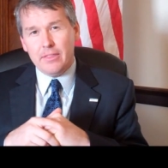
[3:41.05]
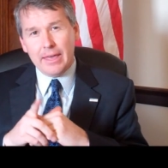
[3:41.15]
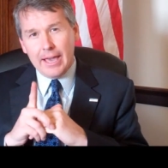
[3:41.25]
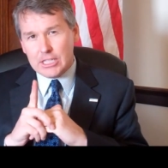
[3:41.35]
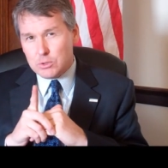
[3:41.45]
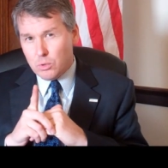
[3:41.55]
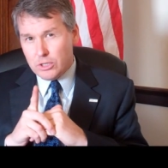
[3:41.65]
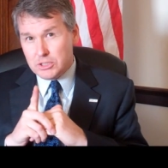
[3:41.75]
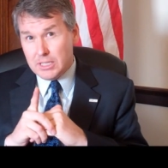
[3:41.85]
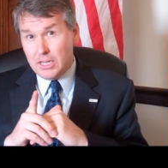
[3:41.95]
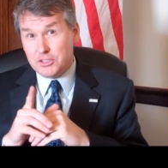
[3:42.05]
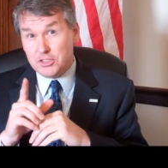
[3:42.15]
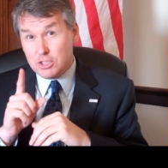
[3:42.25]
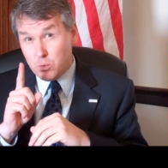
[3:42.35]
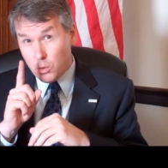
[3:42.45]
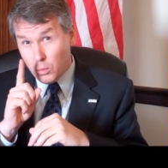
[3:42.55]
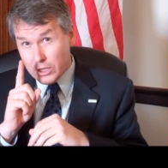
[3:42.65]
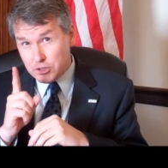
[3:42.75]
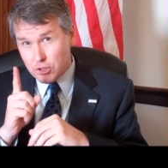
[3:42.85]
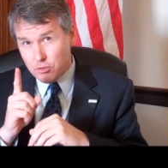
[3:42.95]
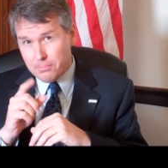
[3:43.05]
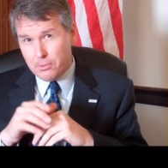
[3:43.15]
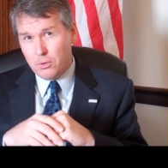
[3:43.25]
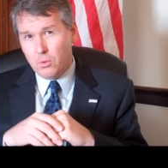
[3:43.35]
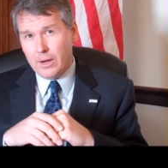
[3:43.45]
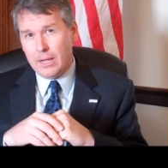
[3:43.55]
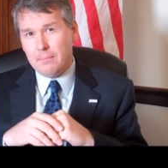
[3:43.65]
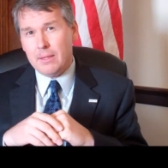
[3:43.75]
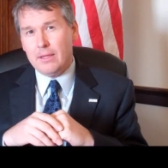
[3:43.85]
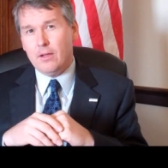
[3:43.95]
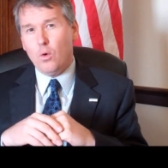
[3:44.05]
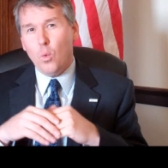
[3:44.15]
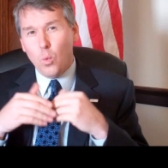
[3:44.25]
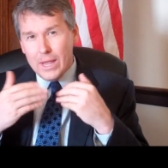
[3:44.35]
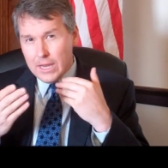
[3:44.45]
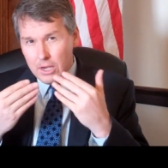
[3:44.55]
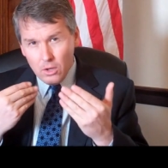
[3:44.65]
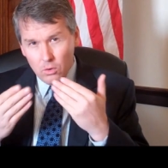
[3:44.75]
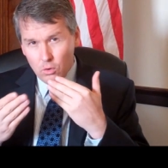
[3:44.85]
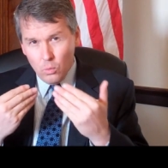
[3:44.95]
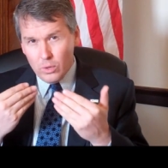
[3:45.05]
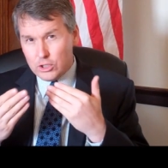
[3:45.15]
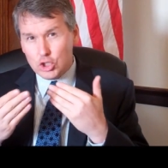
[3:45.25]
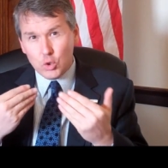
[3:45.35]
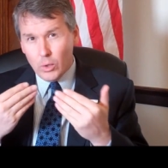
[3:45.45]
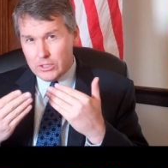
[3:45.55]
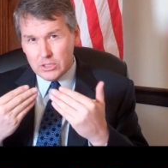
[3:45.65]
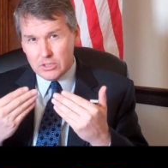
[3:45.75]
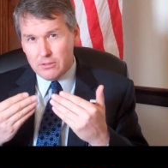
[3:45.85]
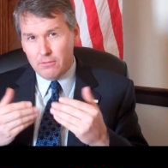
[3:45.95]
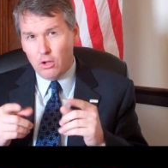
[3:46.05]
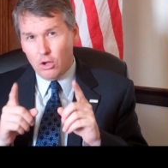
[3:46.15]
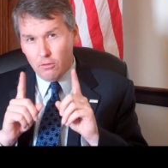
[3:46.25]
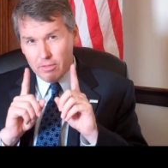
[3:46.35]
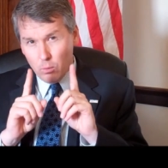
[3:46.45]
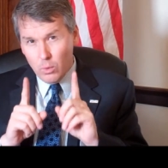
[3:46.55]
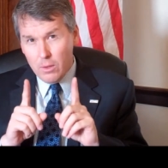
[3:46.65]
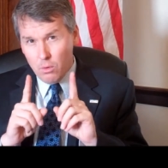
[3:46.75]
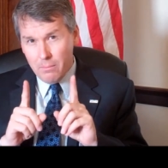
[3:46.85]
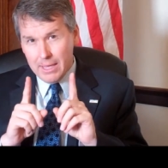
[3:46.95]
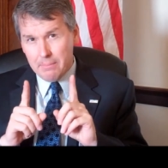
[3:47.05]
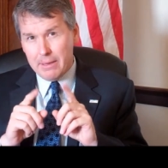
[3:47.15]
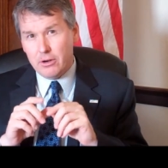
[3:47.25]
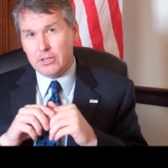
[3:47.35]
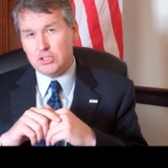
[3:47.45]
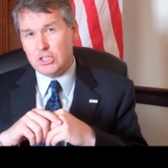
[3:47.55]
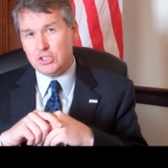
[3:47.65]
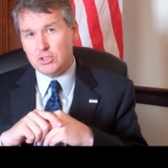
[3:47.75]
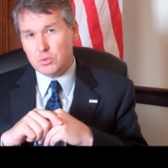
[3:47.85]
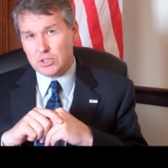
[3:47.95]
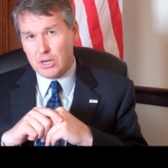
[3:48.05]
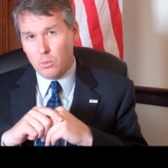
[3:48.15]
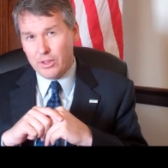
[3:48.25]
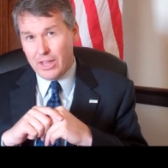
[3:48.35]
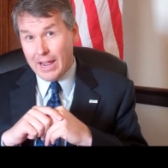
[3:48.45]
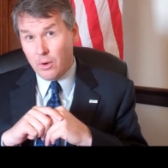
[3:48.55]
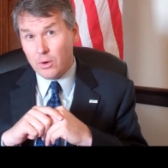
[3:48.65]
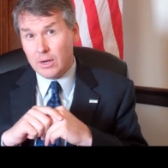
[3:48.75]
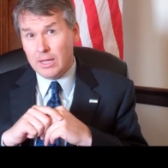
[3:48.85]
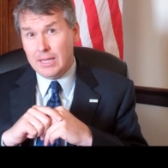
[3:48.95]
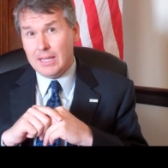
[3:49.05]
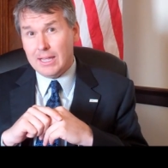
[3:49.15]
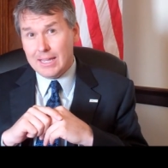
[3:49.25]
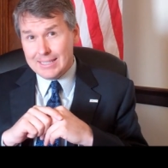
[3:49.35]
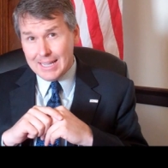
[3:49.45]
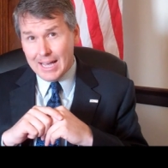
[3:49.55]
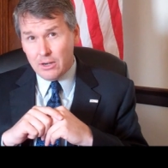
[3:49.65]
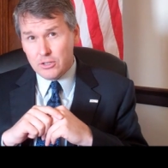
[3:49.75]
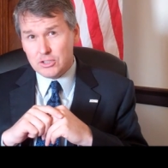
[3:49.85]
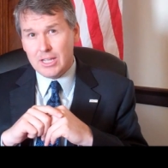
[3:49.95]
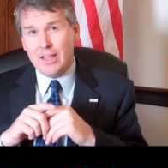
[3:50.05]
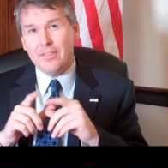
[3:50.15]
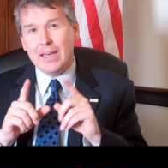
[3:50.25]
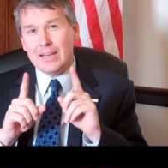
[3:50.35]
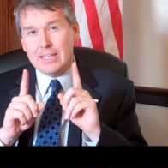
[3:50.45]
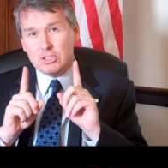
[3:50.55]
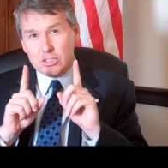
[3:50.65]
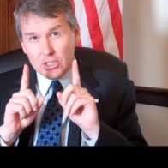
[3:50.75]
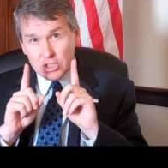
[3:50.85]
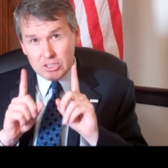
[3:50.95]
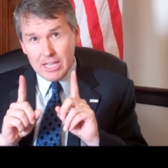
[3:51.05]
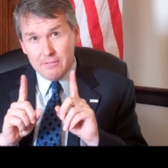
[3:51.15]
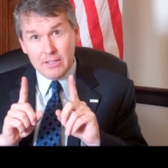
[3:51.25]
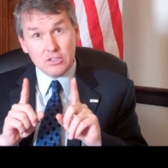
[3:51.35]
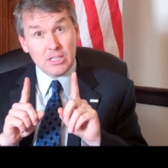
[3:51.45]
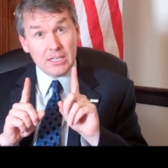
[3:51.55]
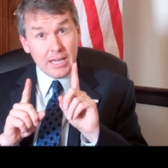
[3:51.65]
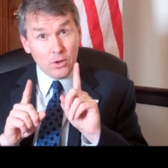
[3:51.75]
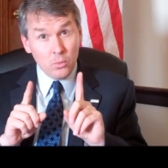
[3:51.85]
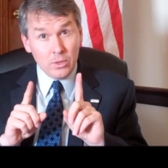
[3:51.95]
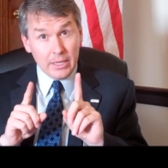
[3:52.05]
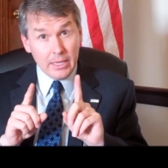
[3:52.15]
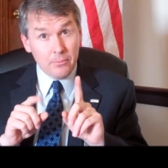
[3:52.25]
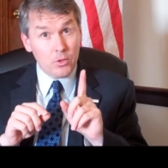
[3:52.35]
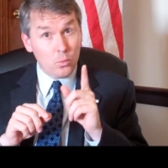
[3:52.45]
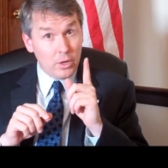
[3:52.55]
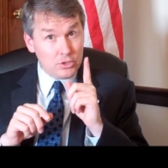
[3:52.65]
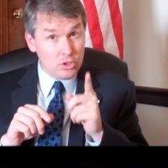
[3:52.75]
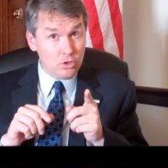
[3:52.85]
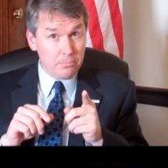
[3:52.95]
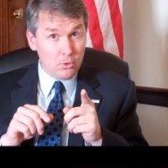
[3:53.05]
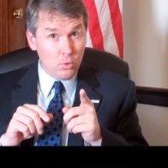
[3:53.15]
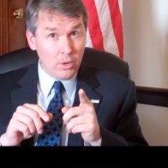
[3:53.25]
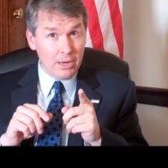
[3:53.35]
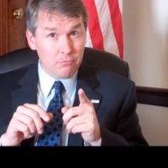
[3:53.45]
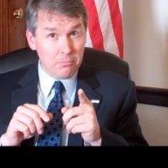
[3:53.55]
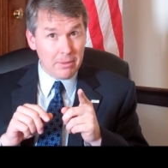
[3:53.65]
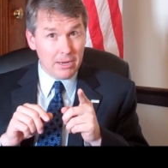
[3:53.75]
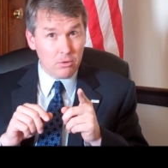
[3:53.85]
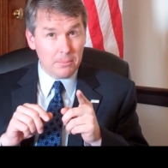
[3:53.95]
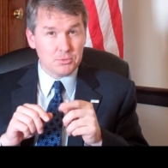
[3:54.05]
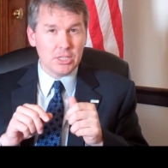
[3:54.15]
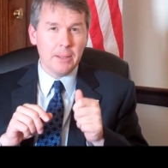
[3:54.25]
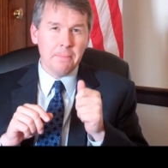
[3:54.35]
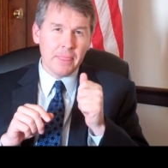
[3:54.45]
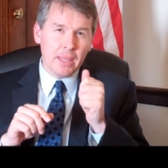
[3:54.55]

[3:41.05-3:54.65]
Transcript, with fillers: The actuaries tell us this will rescue the program. We know when choice is involved that we will make better decisions with our uh, dollars. That leads to the savings that not only rescue the program from bankruptcy,